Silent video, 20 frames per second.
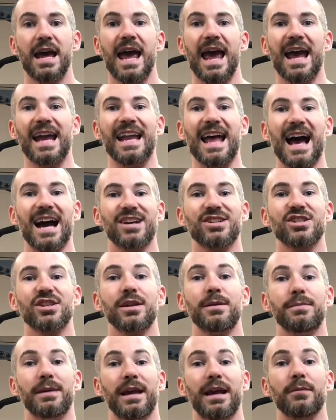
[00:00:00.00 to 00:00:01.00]
and
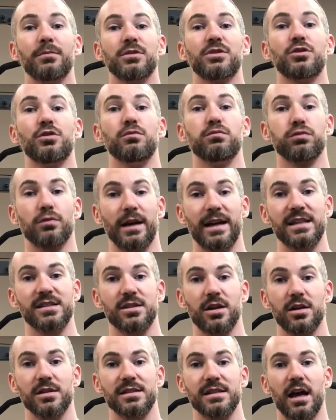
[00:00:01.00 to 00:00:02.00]
actually be able to brace
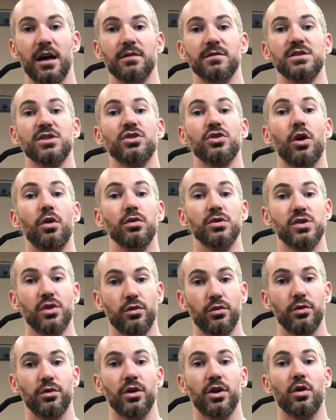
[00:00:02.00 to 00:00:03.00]
ourselves
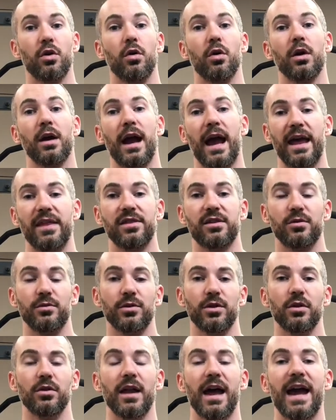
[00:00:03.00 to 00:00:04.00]
through the core and through
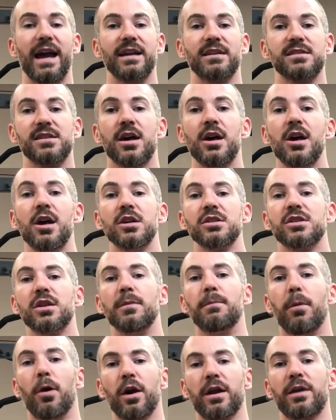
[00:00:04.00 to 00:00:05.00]
the legs. So the
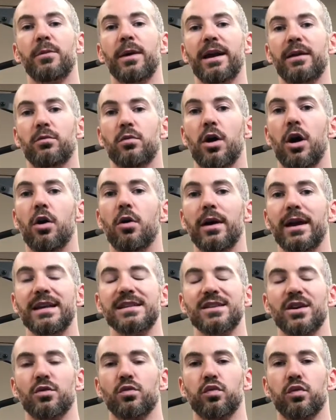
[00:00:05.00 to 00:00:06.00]
bodyweight row is
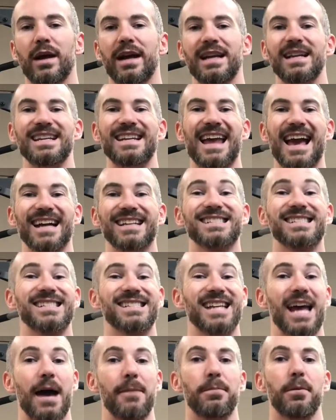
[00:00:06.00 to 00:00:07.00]
a great next
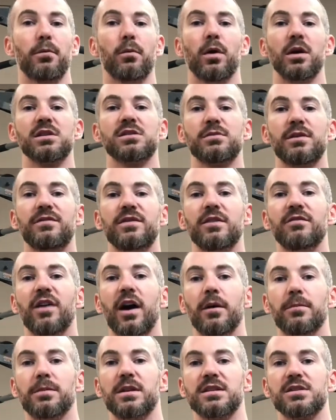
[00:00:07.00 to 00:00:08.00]
step once we've
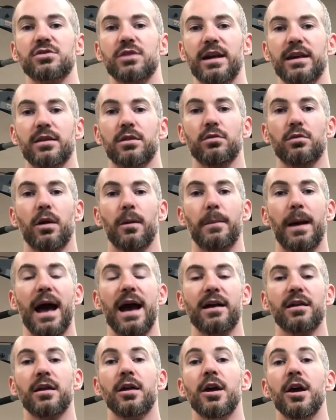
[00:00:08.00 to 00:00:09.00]
developed the strength through our
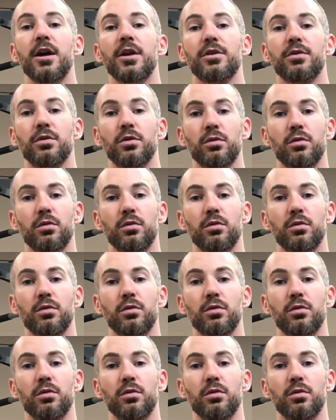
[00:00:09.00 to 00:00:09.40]
back, through